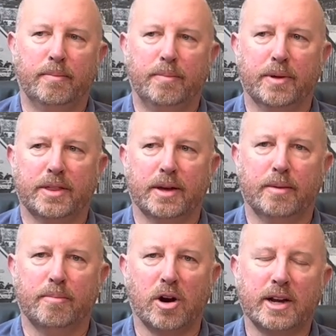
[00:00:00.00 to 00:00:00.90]
But
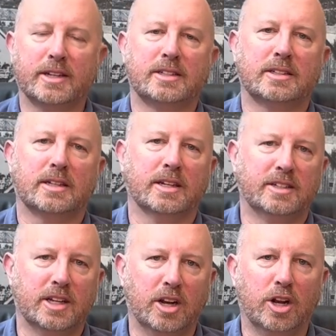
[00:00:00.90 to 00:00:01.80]
the markets
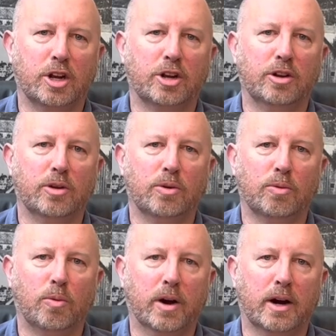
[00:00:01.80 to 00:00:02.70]
continued to
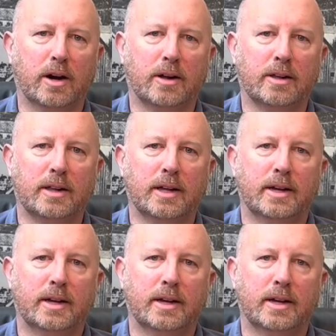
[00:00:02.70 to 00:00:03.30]
do well